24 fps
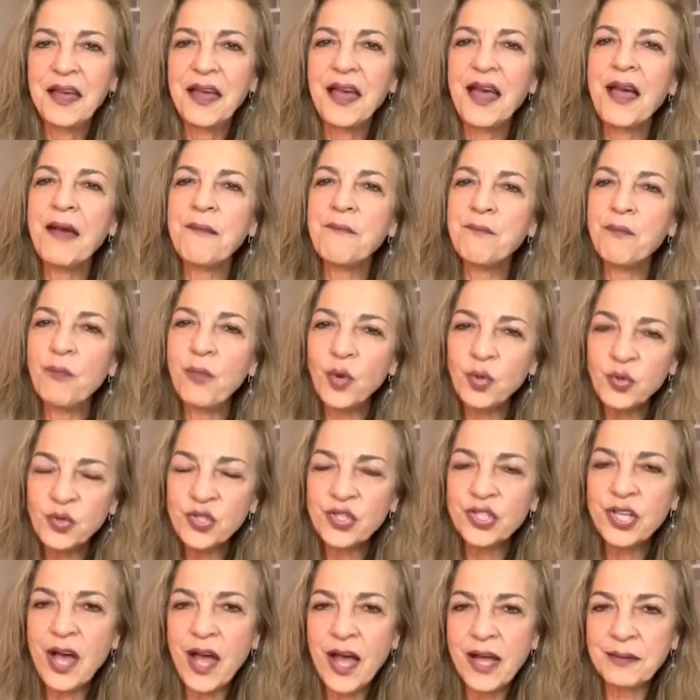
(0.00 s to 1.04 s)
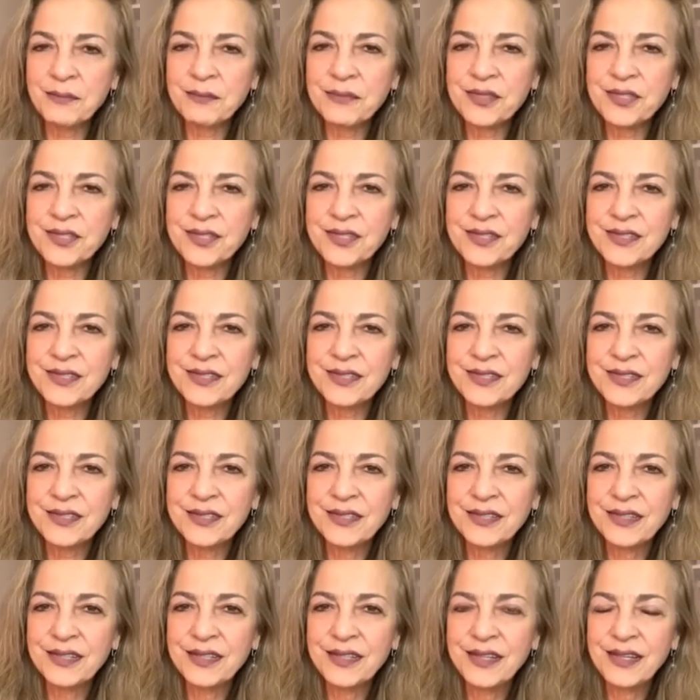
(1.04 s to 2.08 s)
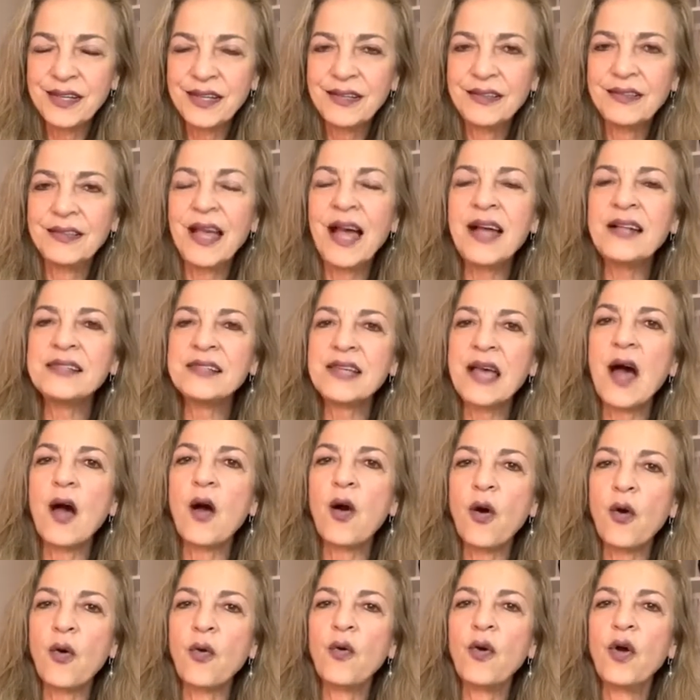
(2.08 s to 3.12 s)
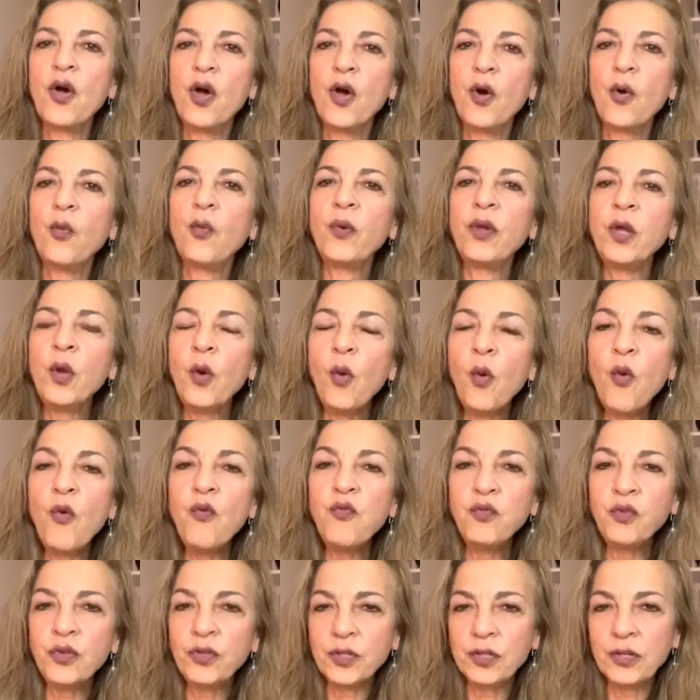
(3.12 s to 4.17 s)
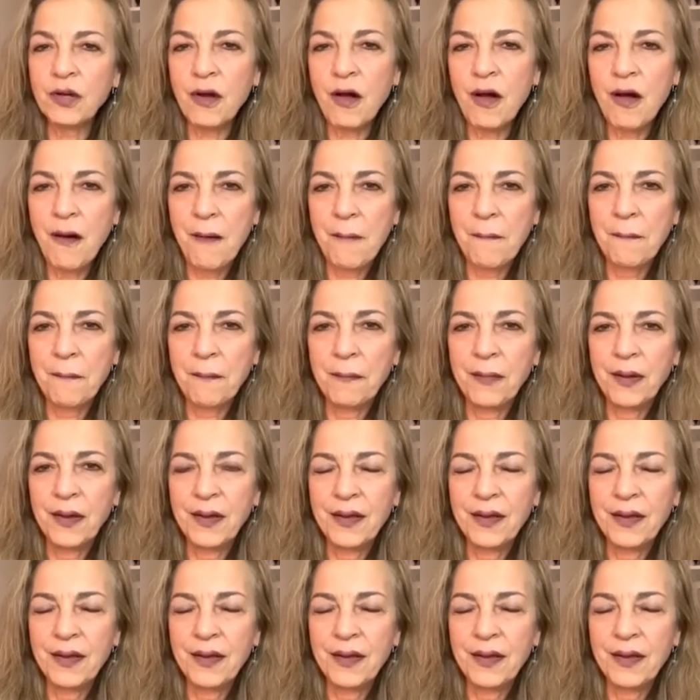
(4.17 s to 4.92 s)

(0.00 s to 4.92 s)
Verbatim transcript: And most times, that's how we overcome